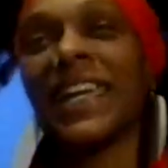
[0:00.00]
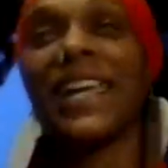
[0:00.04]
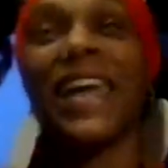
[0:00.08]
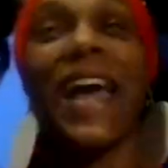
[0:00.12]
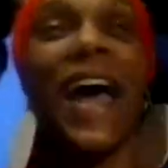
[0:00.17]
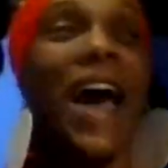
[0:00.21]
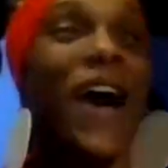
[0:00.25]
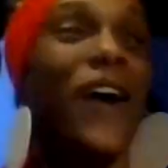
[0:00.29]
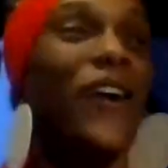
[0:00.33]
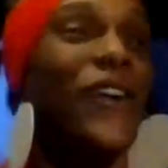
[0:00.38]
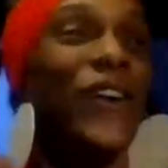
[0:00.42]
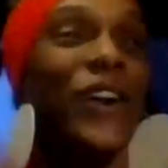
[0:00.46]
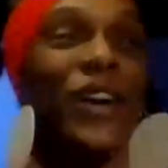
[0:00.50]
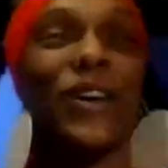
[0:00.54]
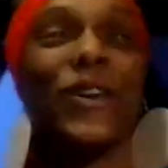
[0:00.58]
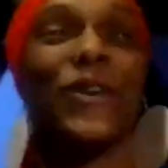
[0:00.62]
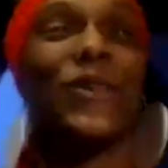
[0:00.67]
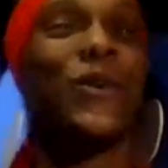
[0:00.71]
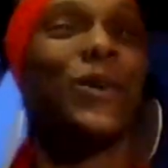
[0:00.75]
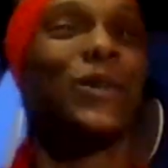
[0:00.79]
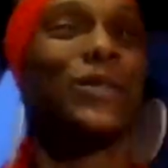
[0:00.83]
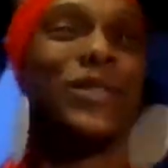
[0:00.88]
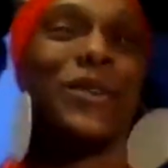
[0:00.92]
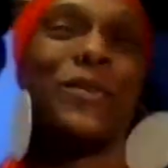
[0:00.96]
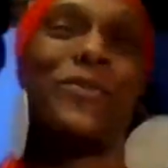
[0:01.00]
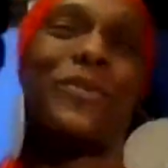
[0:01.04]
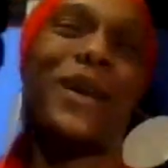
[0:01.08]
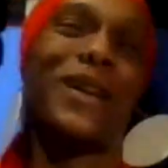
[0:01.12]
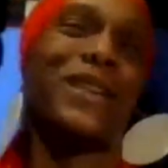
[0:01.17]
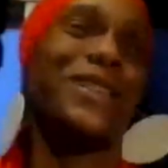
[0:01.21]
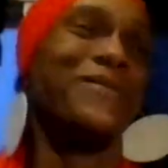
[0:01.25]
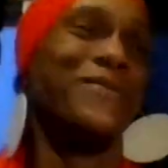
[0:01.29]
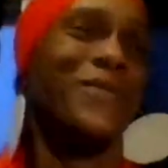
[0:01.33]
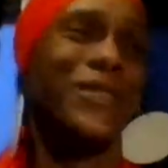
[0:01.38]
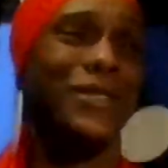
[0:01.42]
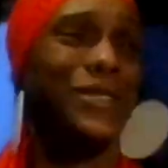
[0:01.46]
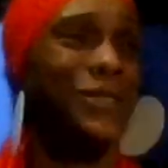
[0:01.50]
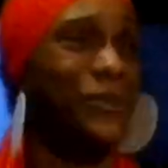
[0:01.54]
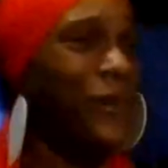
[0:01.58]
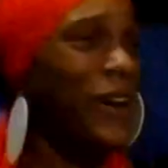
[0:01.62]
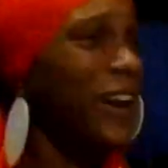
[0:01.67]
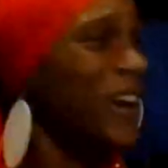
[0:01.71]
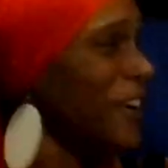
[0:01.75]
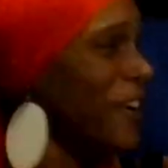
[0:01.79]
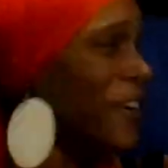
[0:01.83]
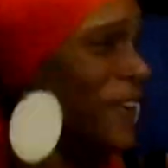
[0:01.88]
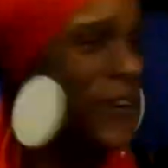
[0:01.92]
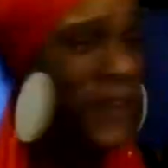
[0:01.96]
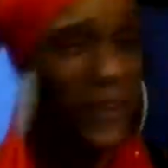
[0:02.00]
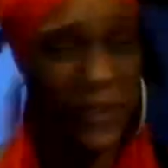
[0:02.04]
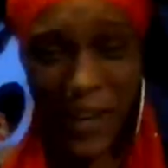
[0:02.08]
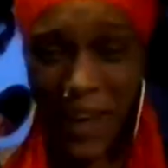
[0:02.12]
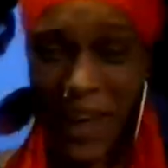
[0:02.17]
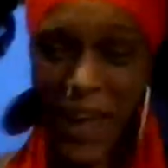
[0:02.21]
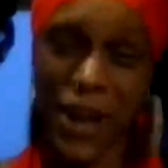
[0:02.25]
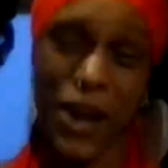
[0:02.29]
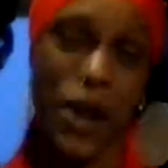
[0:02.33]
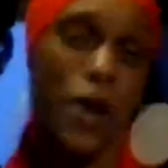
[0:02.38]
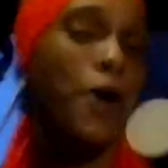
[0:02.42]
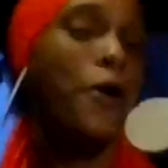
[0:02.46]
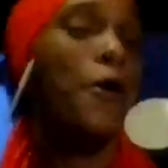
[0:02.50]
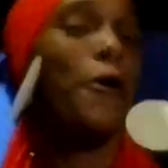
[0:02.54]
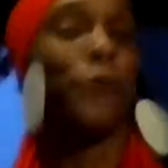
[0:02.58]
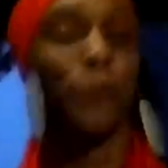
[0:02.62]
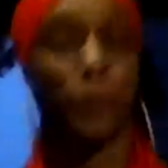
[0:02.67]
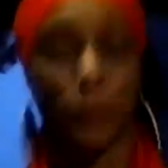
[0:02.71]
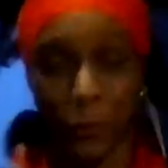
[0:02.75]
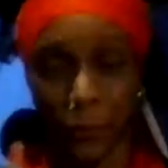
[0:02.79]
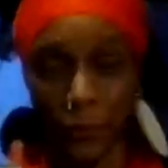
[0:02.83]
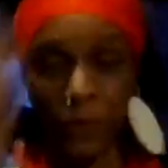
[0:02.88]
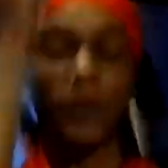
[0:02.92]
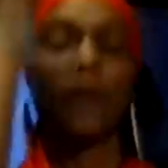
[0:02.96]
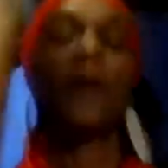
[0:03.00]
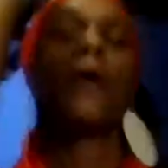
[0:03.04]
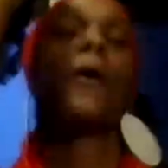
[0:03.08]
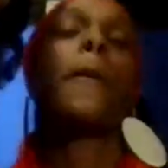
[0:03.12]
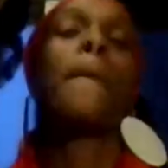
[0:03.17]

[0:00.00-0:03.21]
yeah, oh, it could hold up anybody's weight. Oh, okay, boom,